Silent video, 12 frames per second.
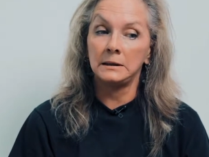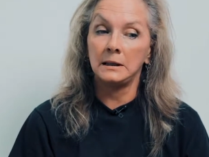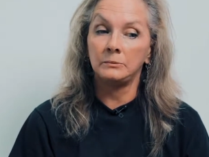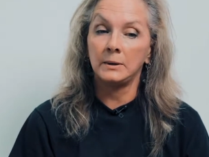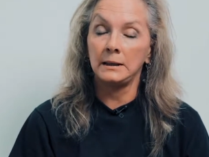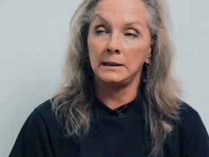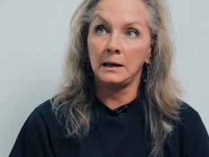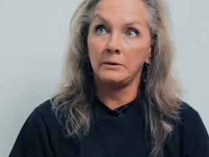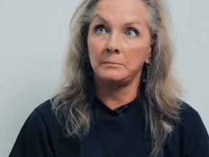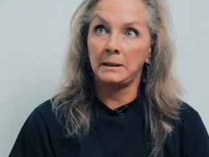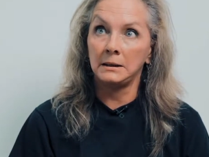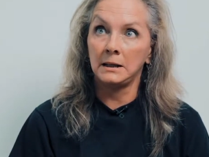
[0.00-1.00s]
right now
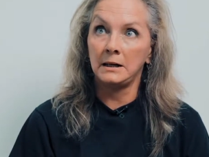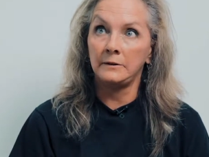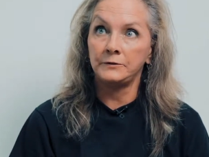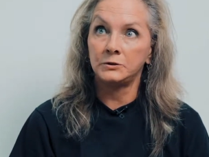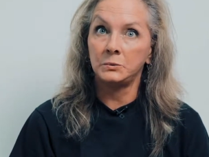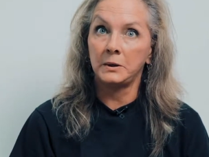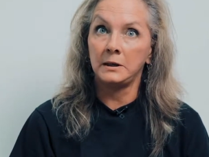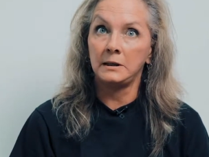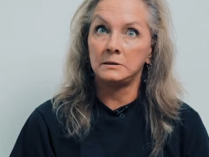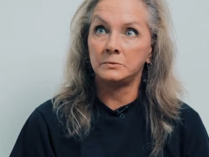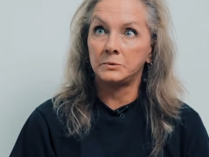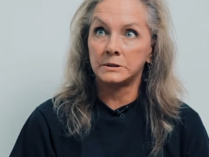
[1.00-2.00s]
in my life to where
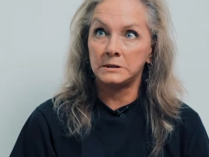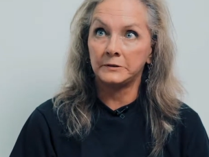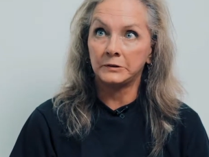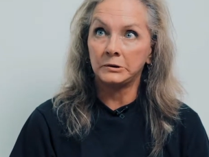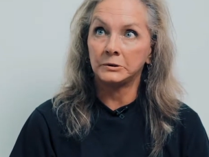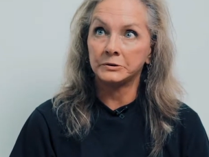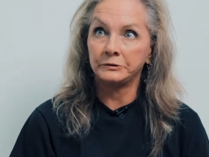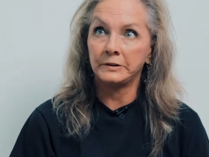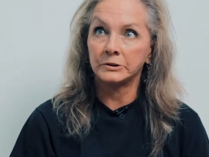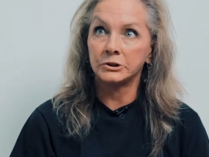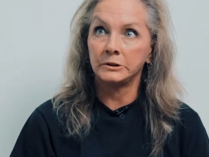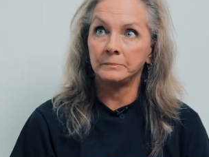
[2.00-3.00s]
it was difficult to
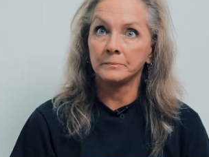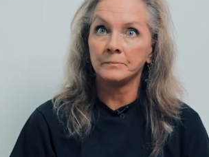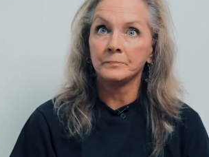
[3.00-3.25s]
function.